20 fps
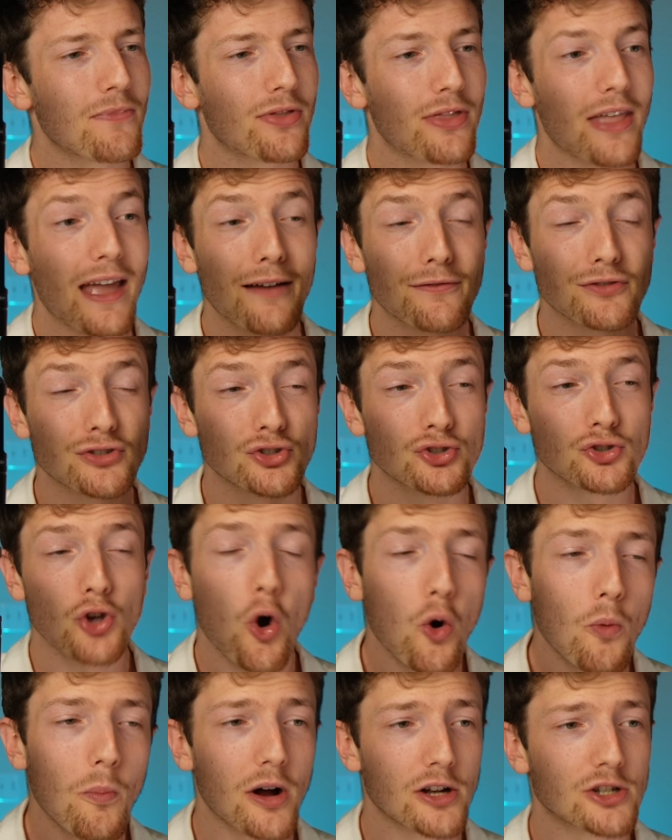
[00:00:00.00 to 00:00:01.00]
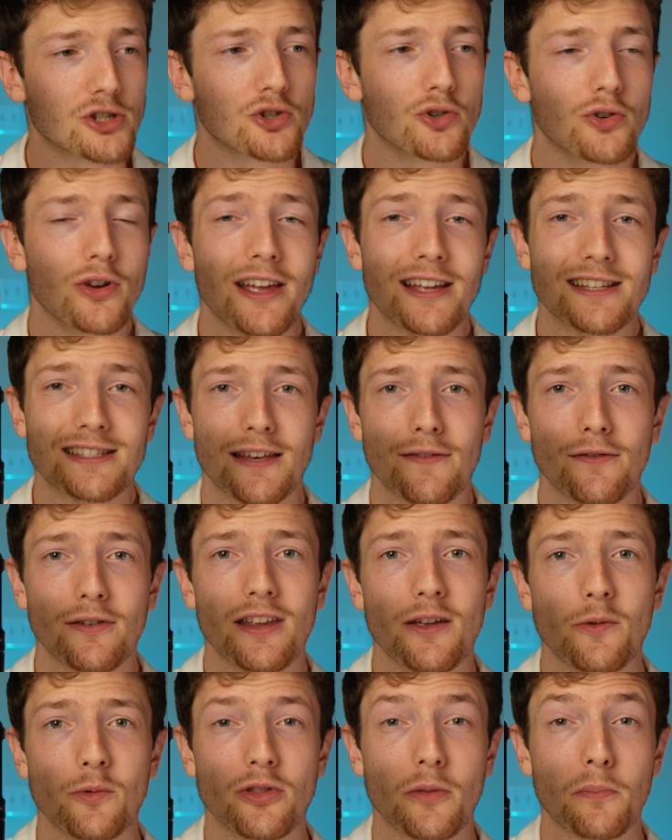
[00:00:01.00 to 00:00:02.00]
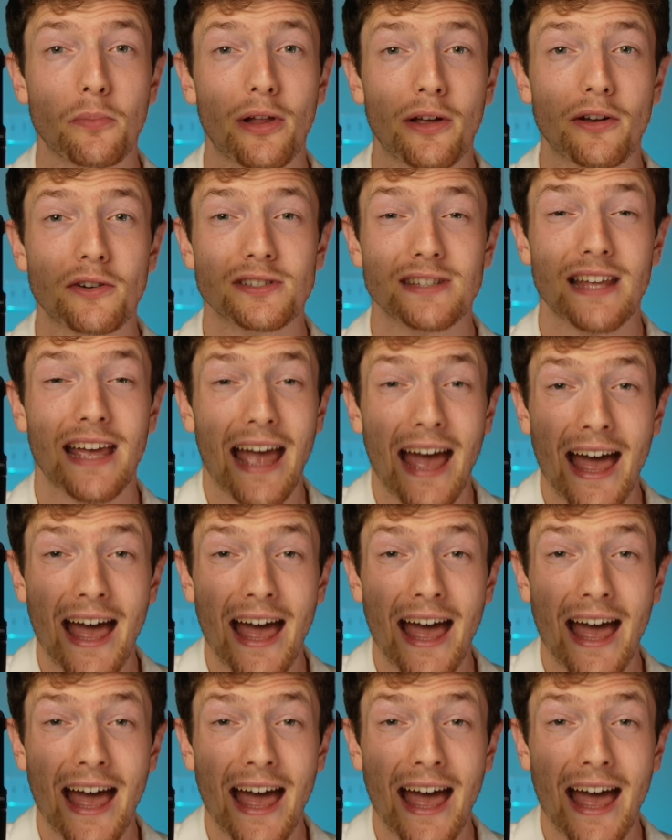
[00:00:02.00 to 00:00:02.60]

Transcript: They have so much creativity with the players they